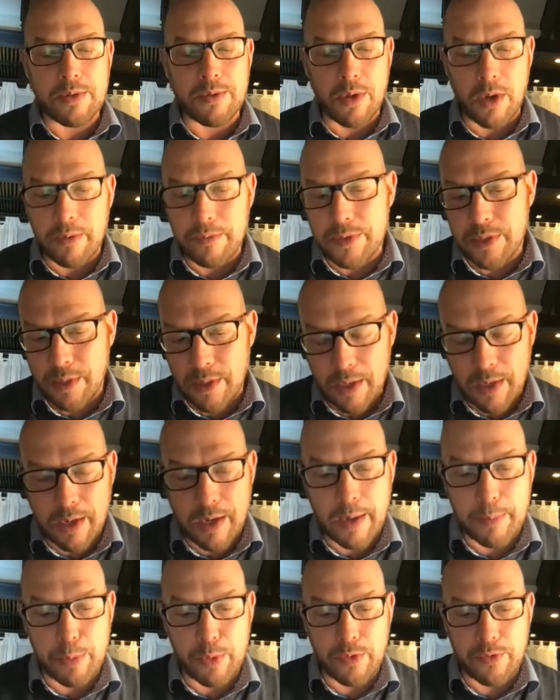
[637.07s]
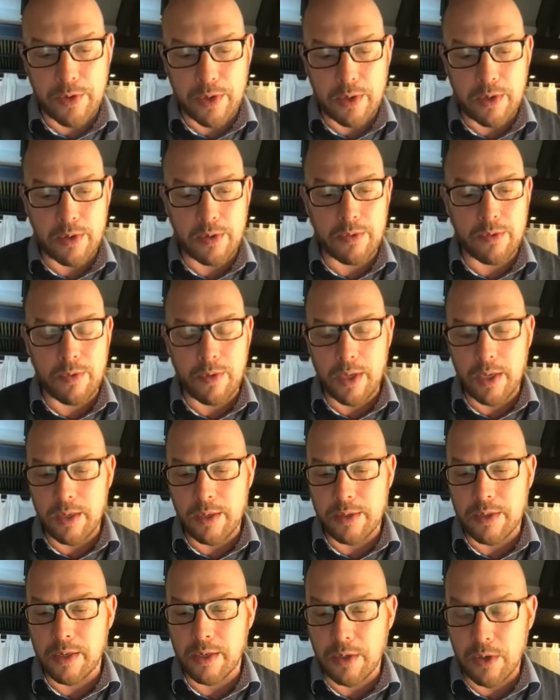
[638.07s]
So obviously a couple of years
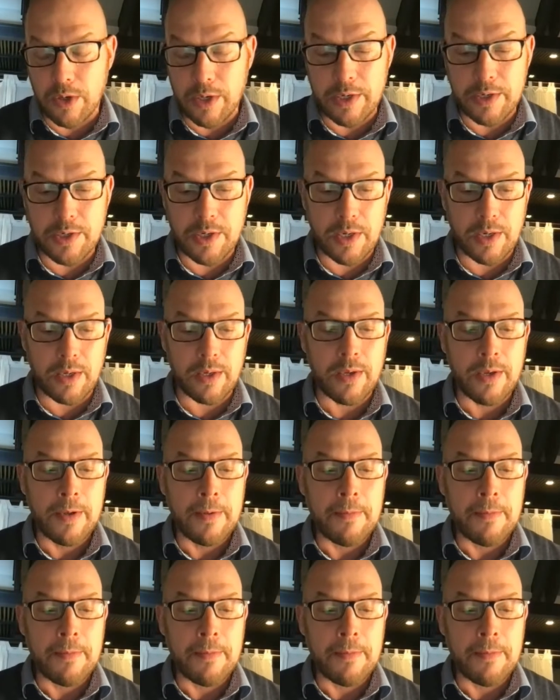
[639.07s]
in technology,